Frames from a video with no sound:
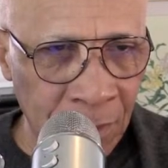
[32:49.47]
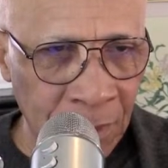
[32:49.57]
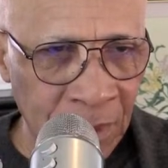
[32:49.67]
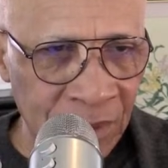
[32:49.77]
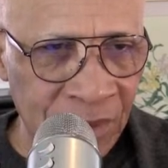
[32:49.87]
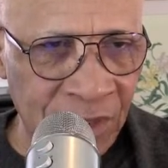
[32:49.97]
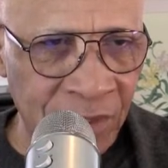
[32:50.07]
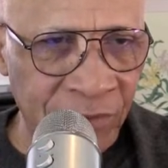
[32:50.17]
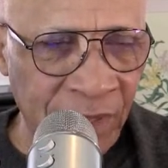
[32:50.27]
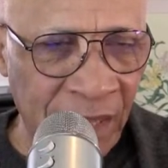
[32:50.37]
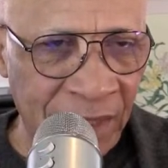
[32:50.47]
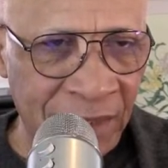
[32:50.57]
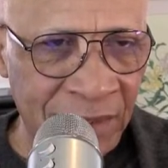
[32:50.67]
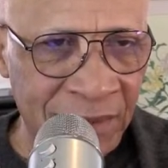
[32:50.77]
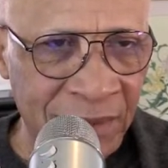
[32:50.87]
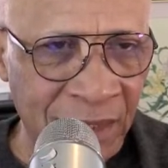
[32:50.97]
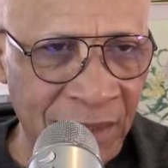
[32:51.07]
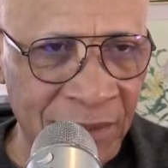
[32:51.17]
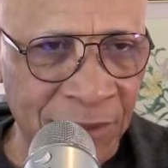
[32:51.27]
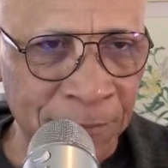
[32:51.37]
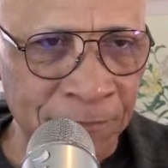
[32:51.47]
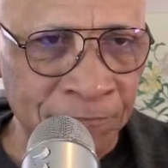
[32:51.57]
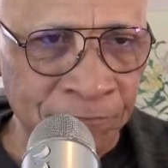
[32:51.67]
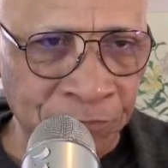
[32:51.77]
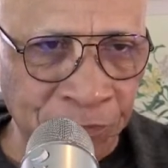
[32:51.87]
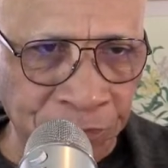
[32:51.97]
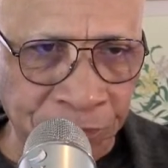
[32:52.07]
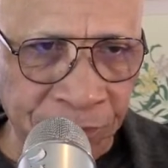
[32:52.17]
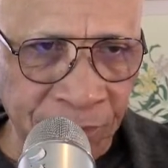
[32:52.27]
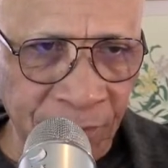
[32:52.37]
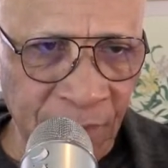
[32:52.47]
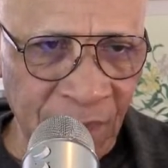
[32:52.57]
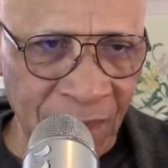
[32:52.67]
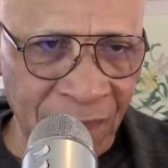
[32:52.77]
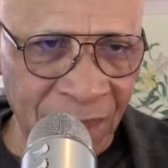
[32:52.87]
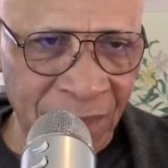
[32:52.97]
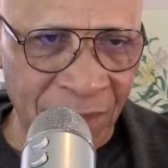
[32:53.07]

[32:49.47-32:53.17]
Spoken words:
Sylvia A. says, here in